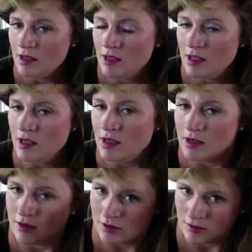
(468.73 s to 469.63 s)

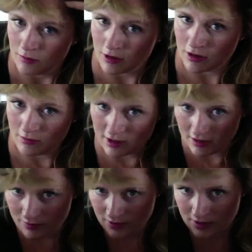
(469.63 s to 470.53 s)
And work your way
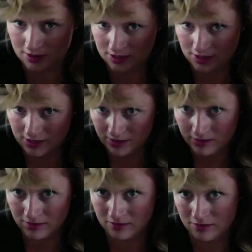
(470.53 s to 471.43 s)
up on this side